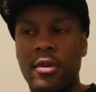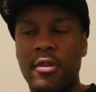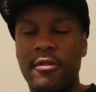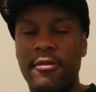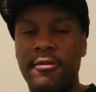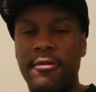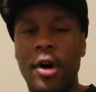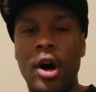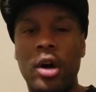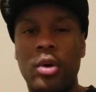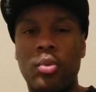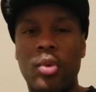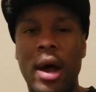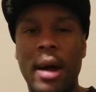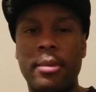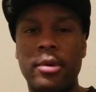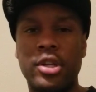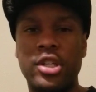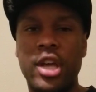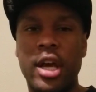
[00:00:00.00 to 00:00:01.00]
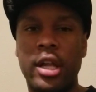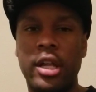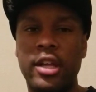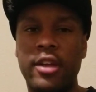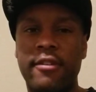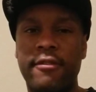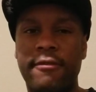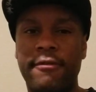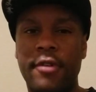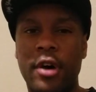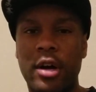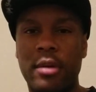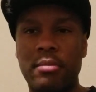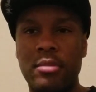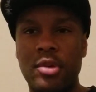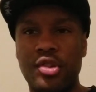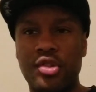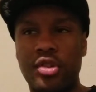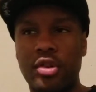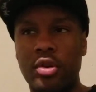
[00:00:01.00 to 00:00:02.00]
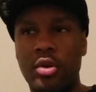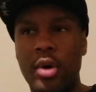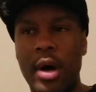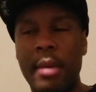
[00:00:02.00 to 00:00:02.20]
fuck Robert Kelly and fuck Mystikal.